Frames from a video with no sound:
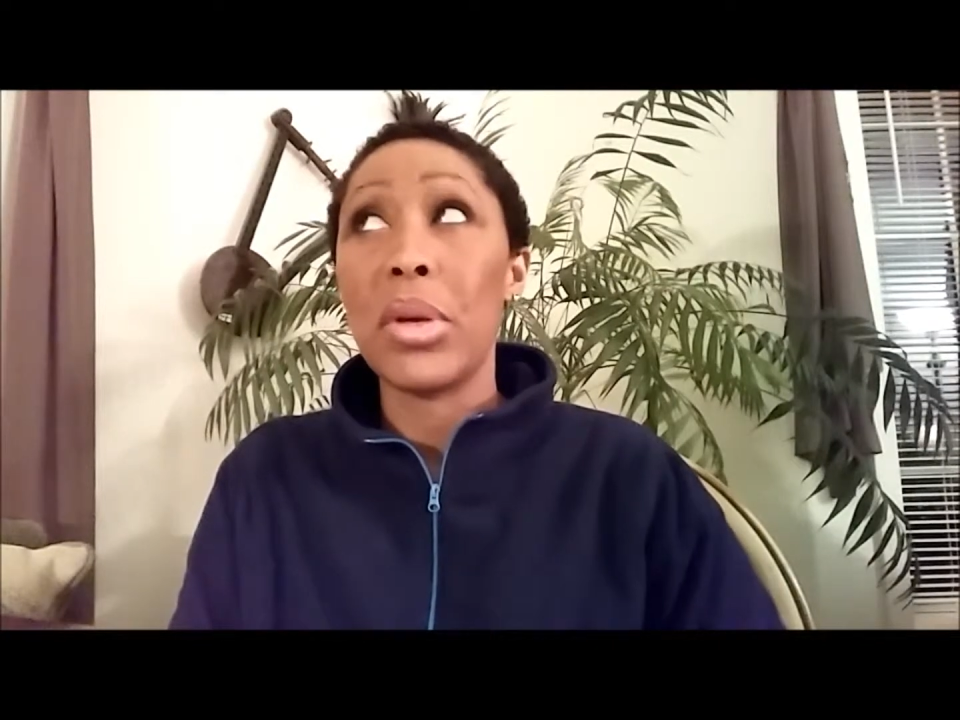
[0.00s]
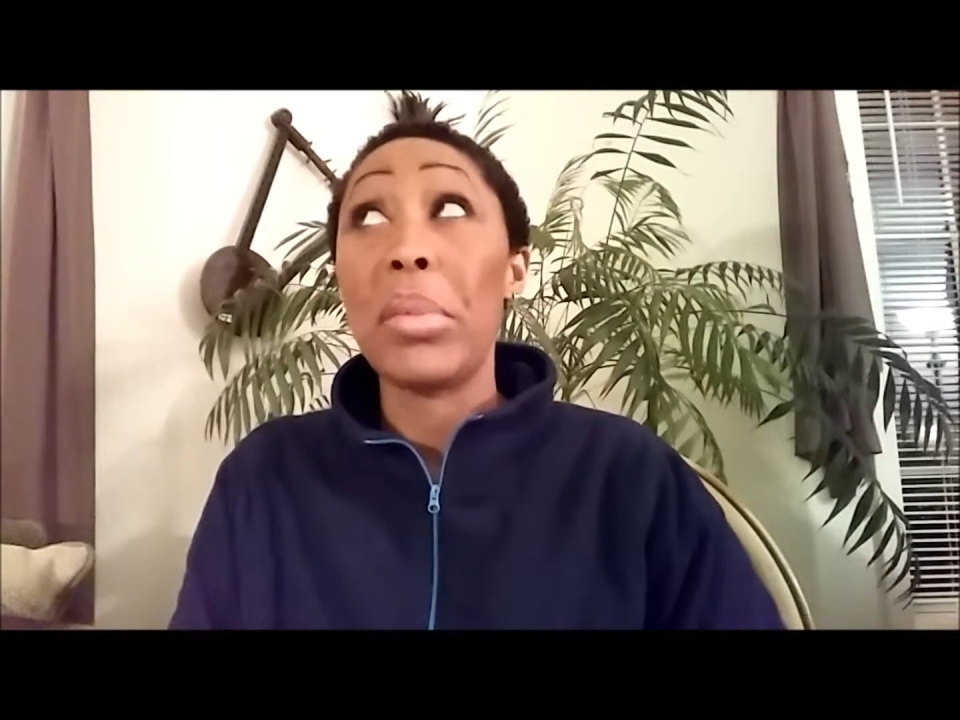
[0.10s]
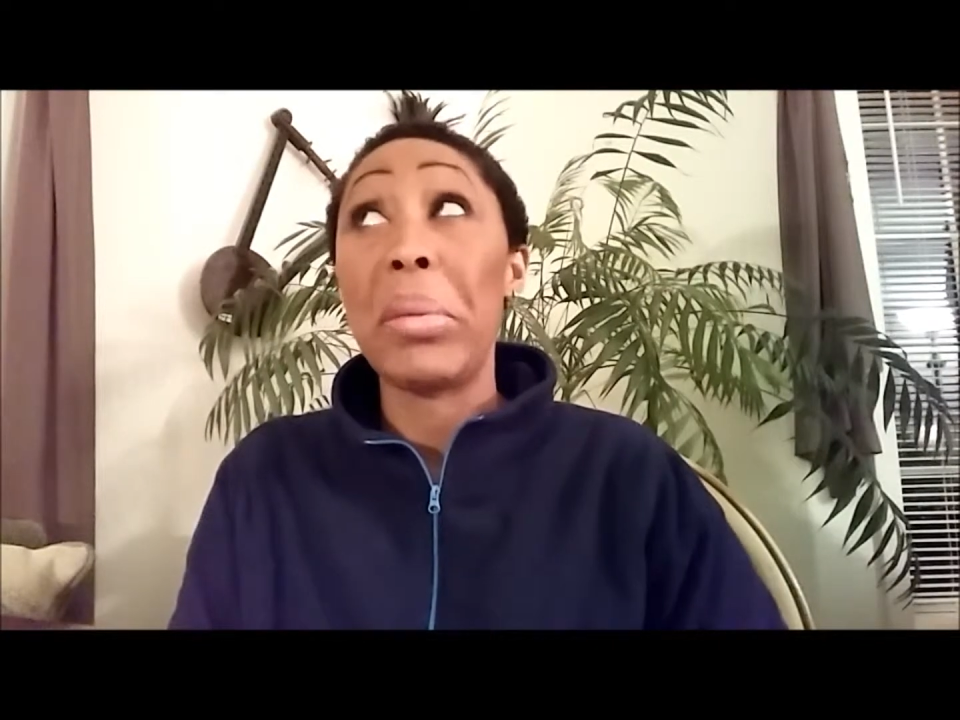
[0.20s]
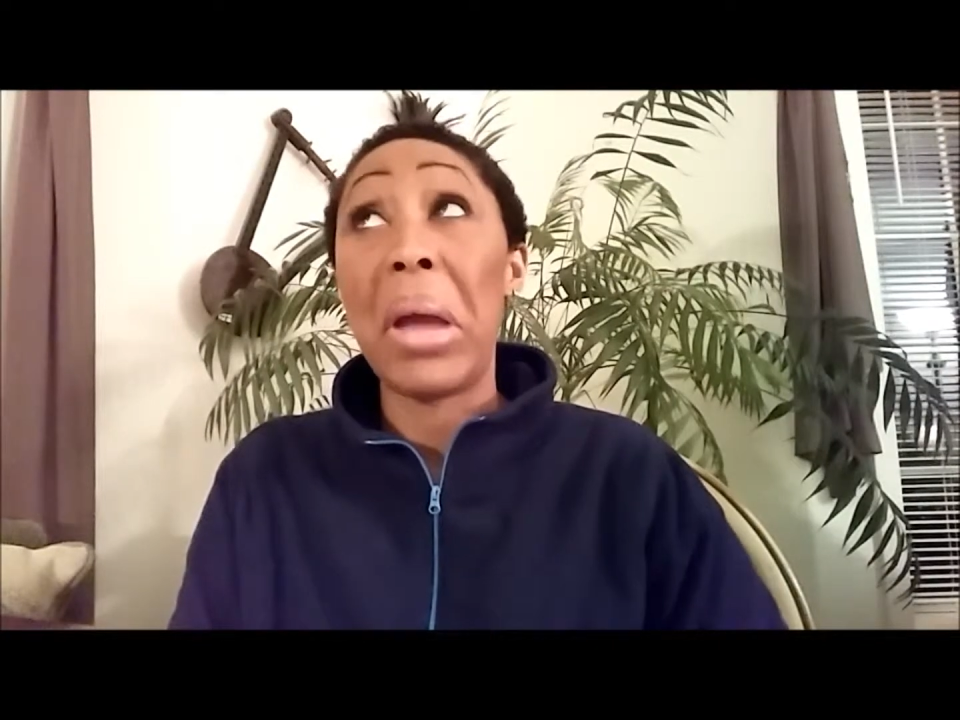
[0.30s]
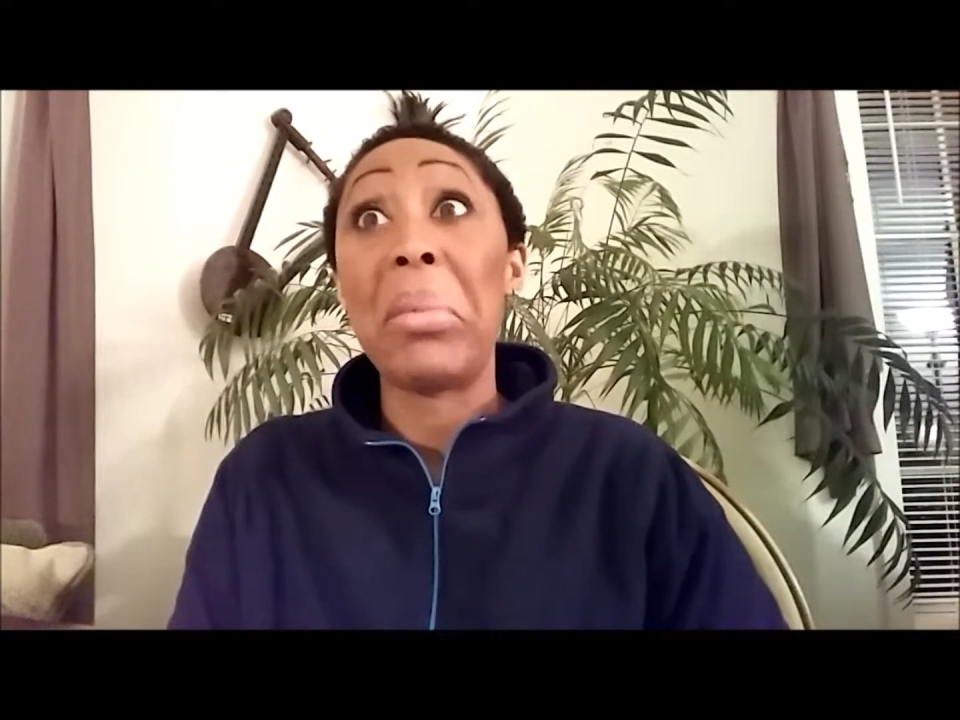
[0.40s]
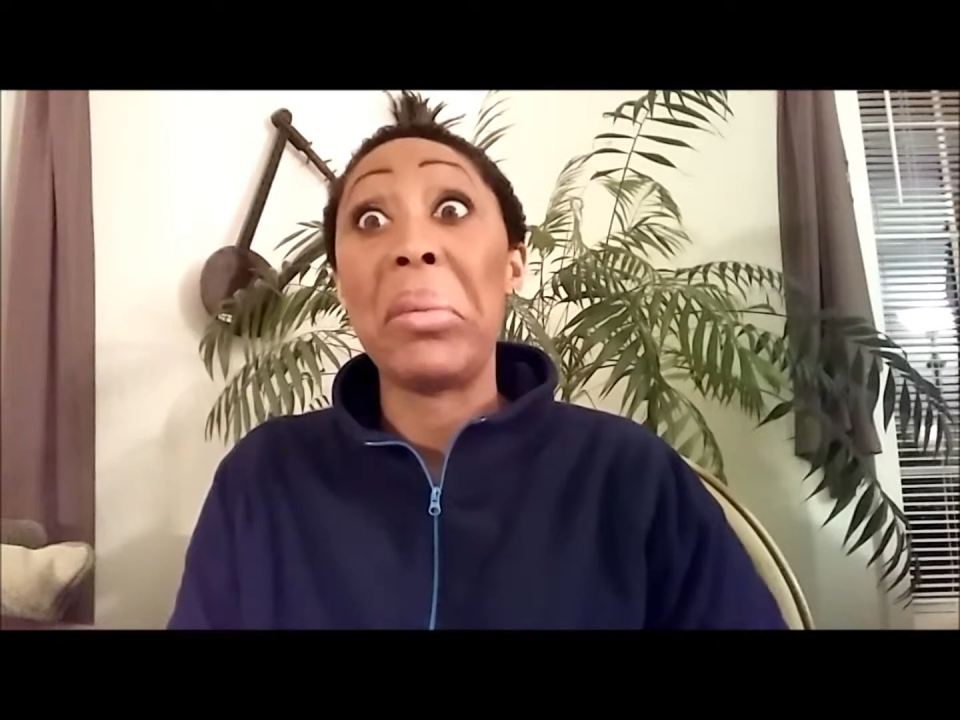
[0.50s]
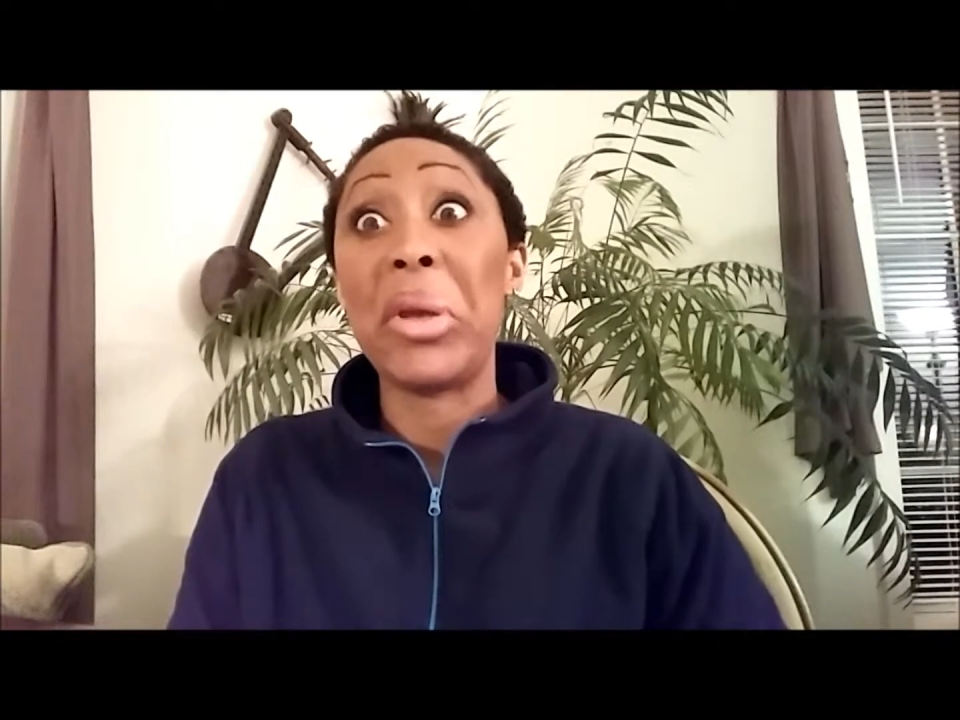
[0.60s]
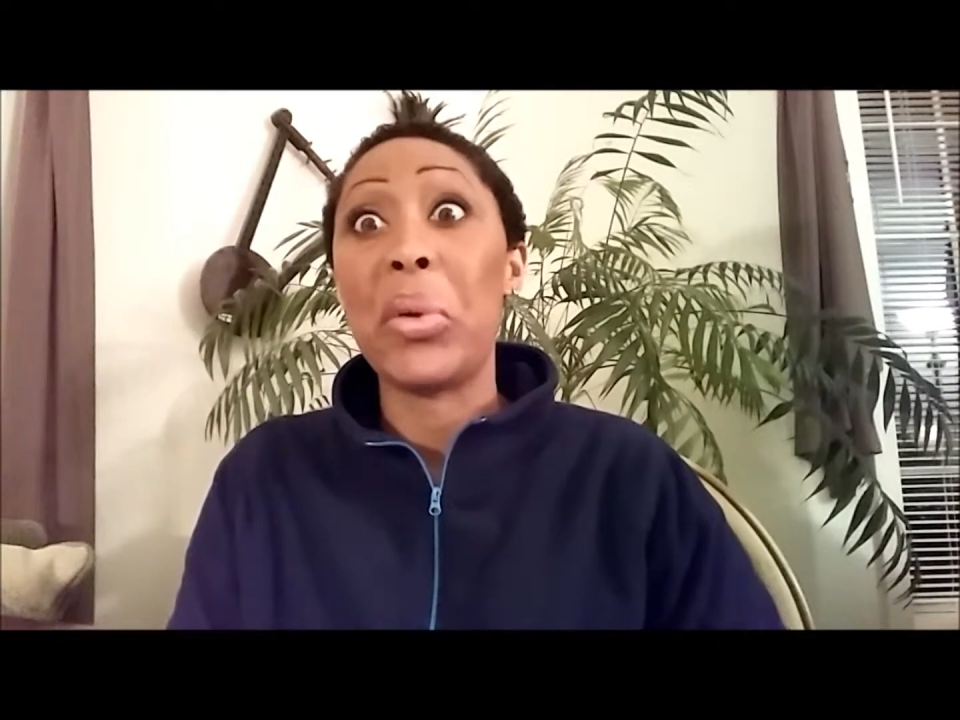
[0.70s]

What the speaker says: maybe I may be